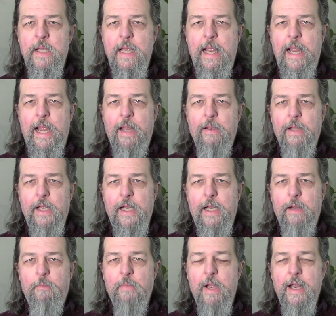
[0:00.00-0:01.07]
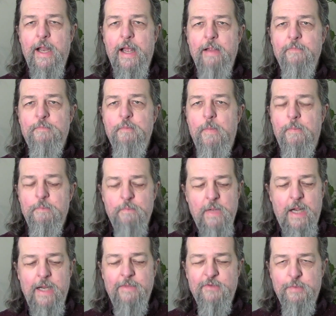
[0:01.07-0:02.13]
And uh, and I
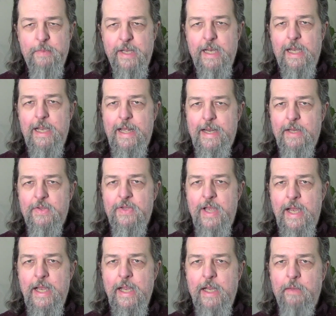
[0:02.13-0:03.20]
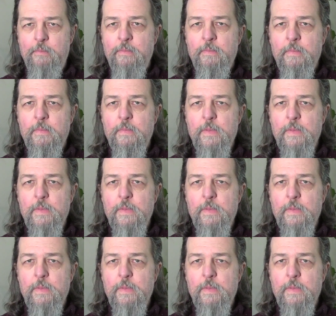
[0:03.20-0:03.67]
I have spent a lot of time